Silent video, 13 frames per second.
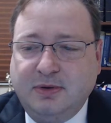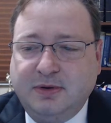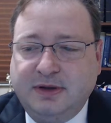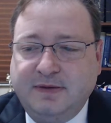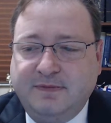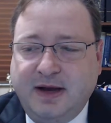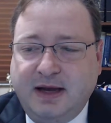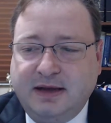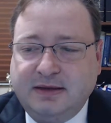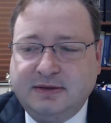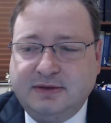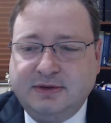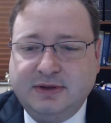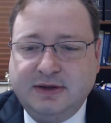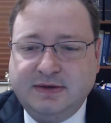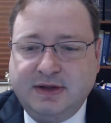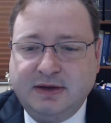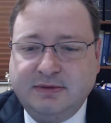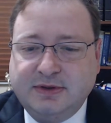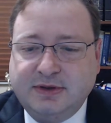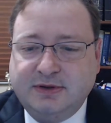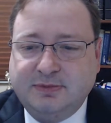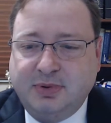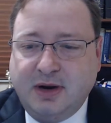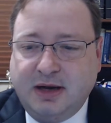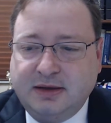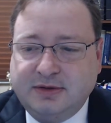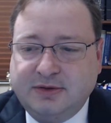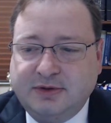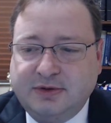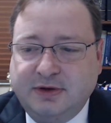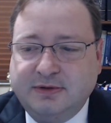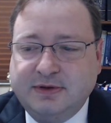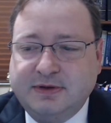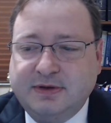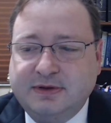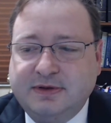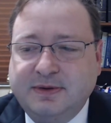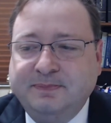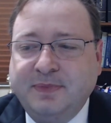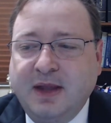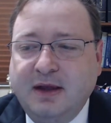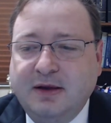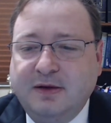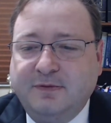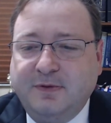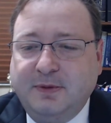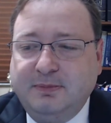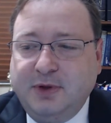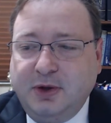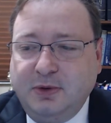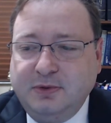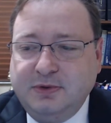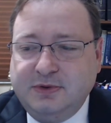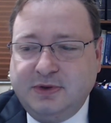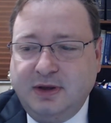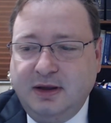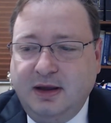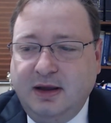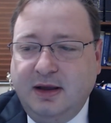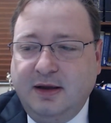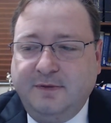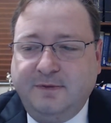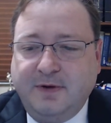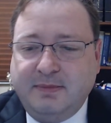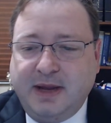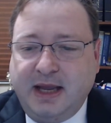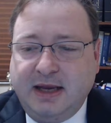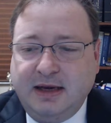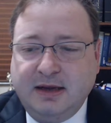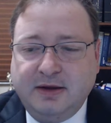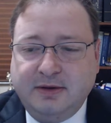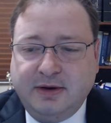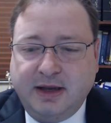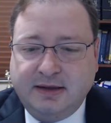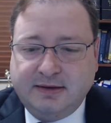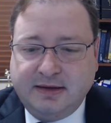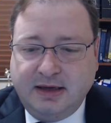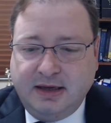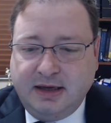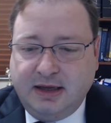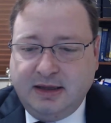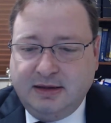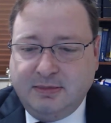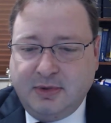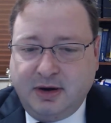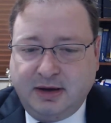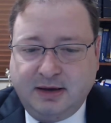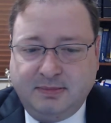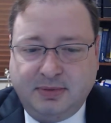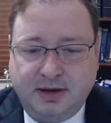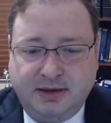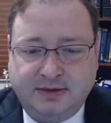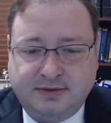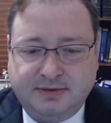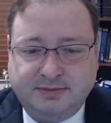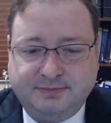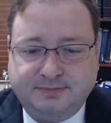or device to distinguish its products or services from those from any other entity in the marketplace.